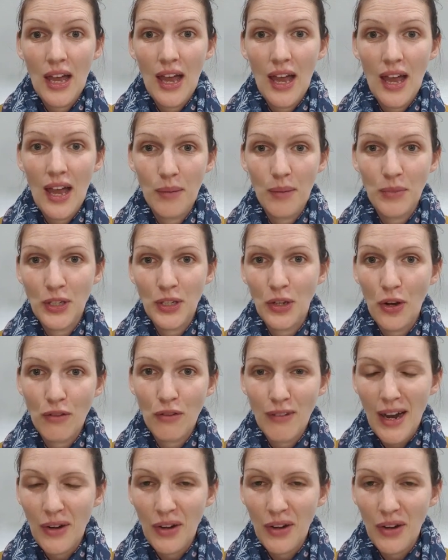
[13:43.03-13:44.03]

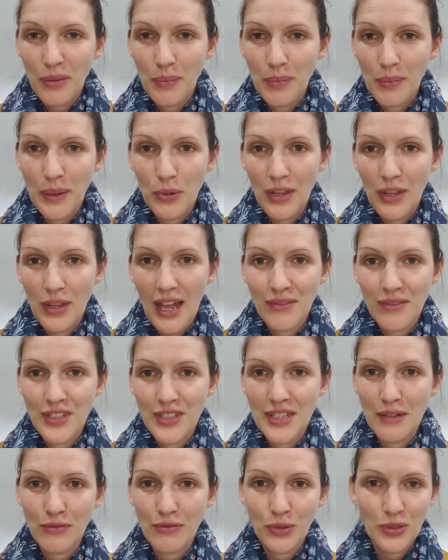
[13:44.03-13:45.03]
around other people that have
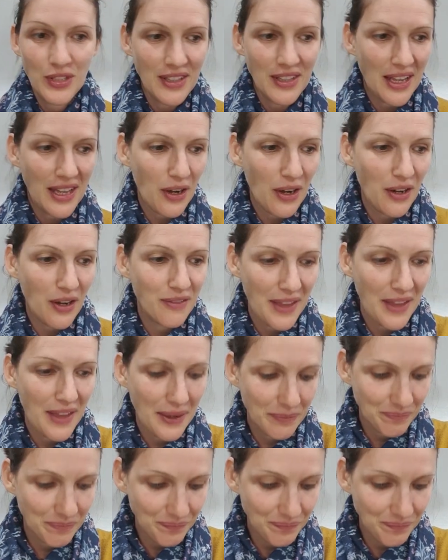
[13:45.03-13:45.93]
sniffles and that kind of thing.